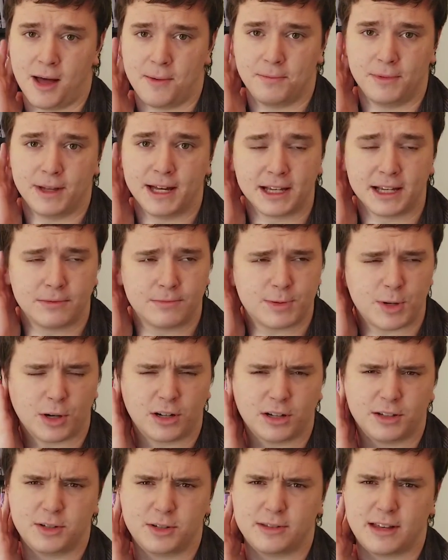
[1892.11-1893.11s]
like circa
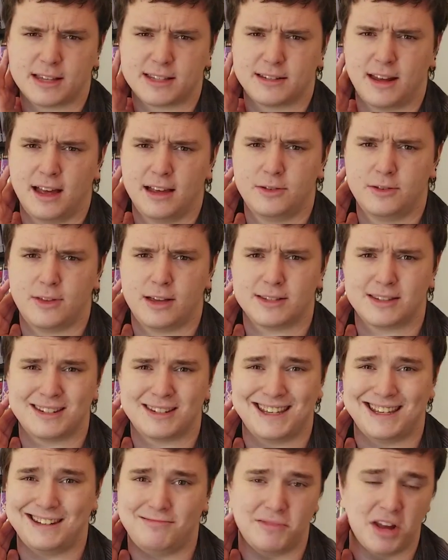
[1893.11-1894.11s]
2009,
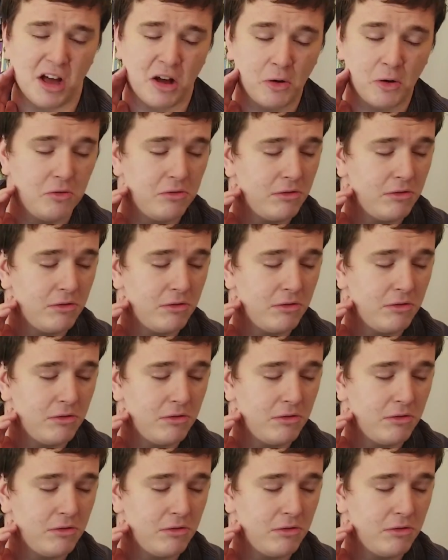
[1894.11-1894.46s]
2010? No.